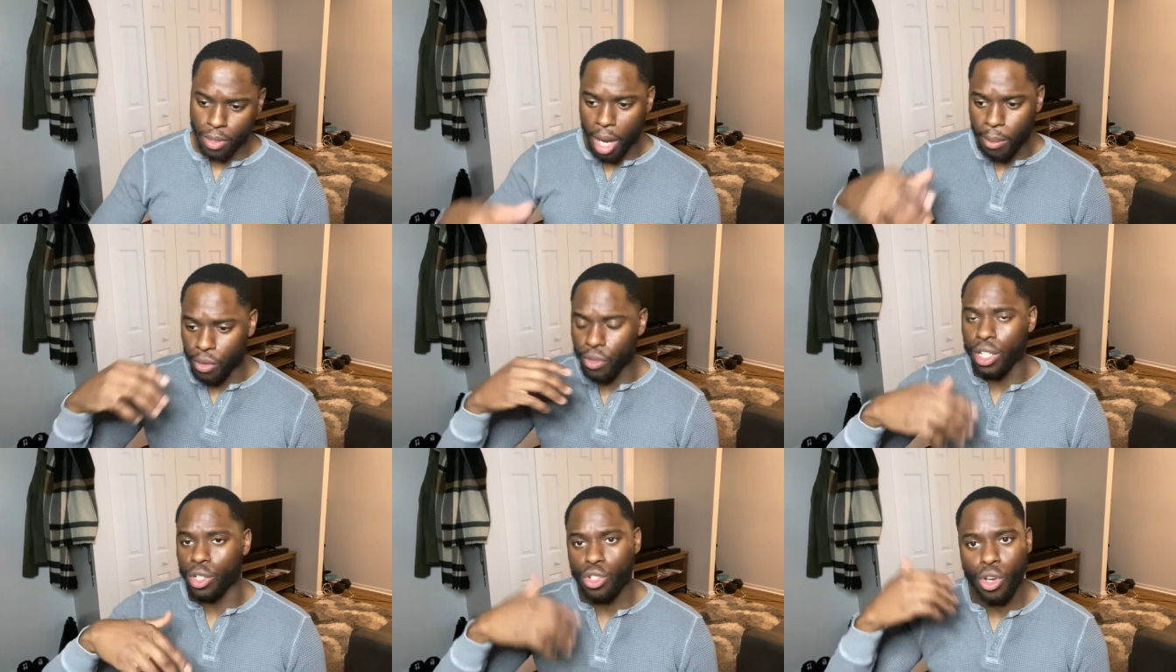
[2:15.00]
gonna
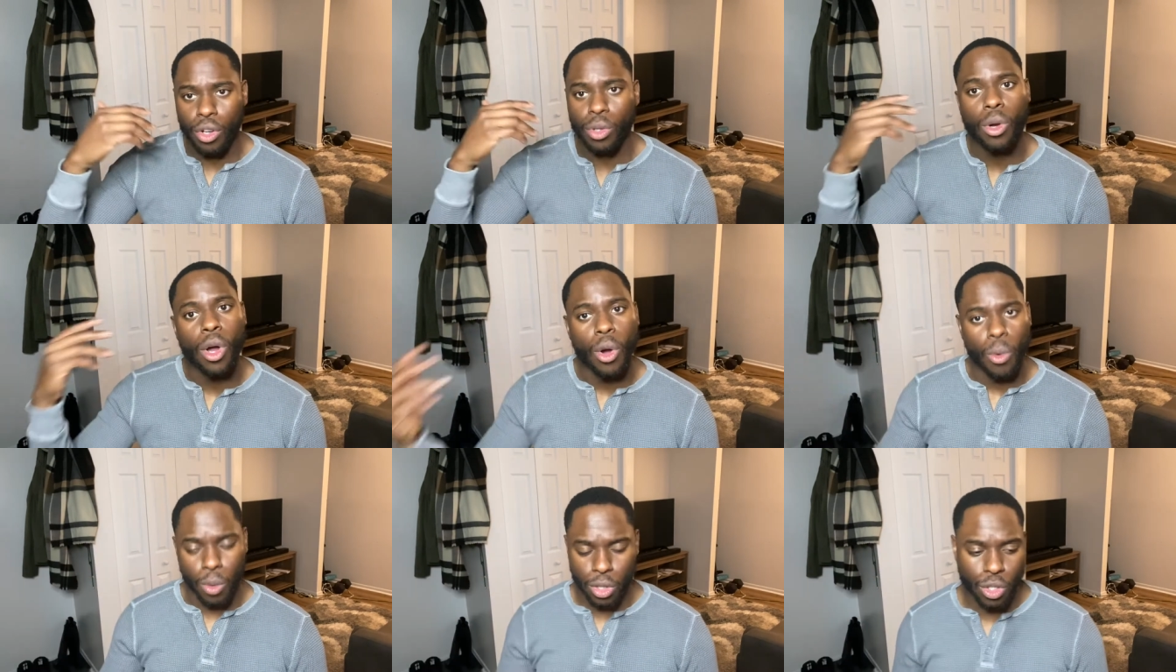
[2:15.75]
really show you
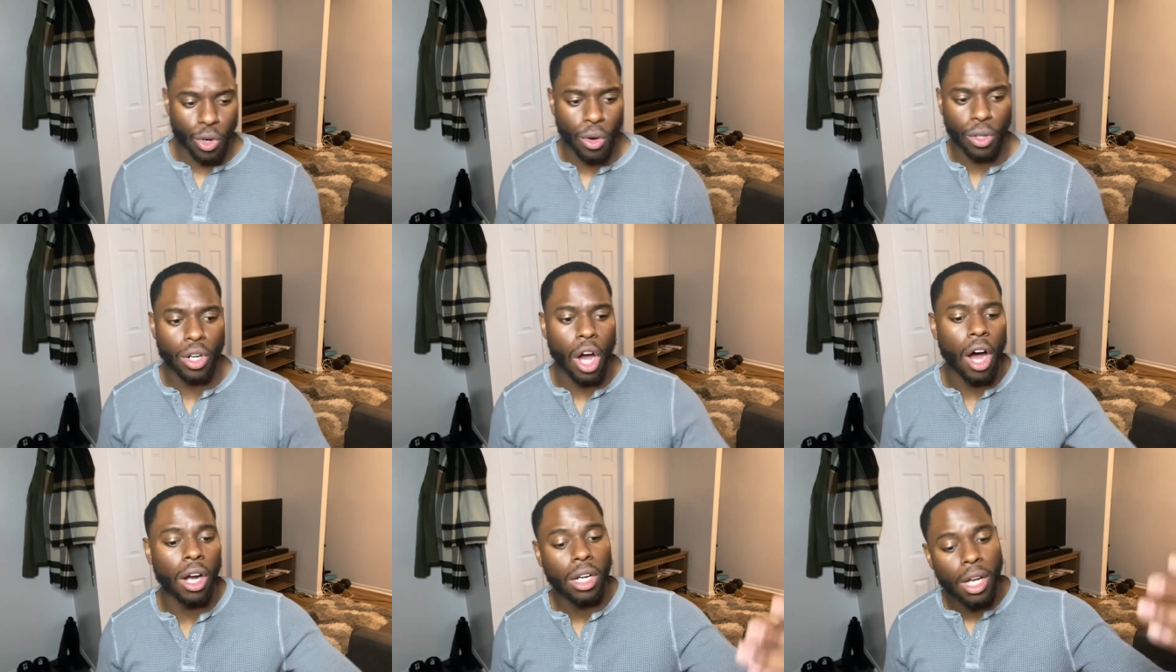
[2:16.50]
what's going
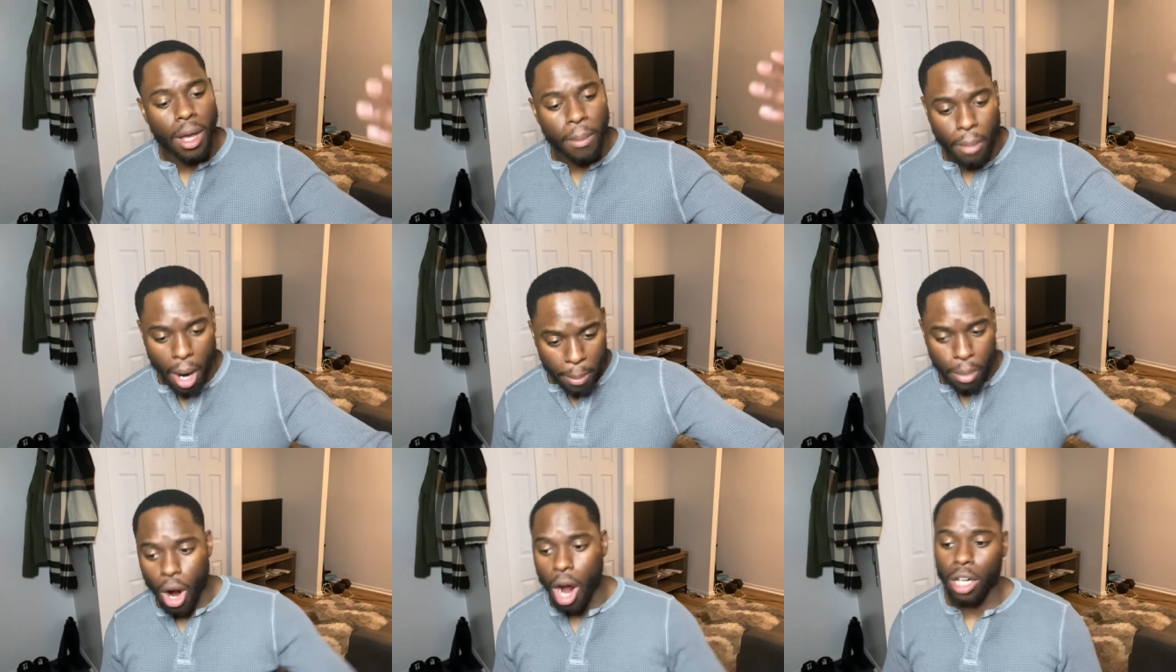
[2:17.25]
on, my
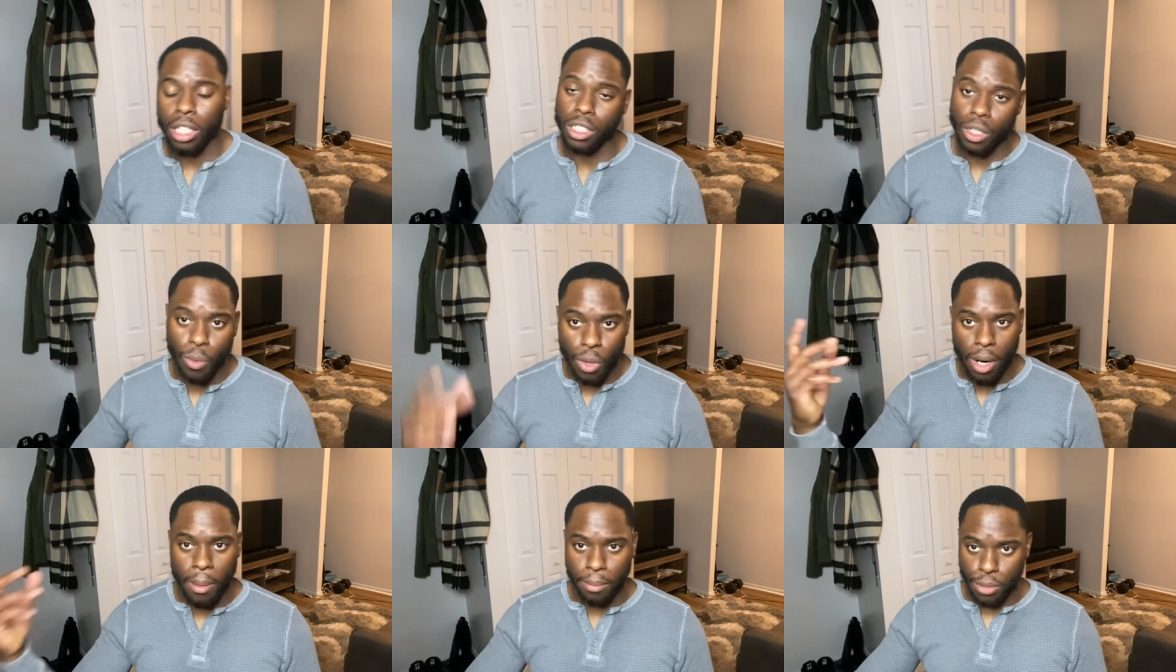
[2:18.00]
progress, and what
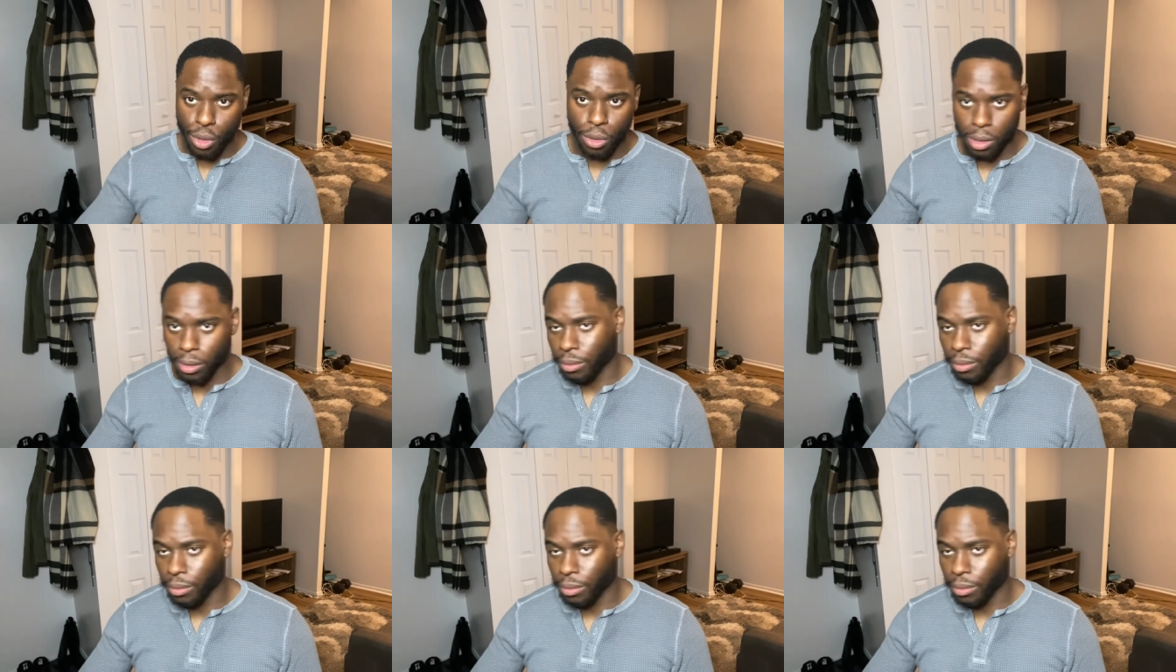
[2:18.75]
I'm doing.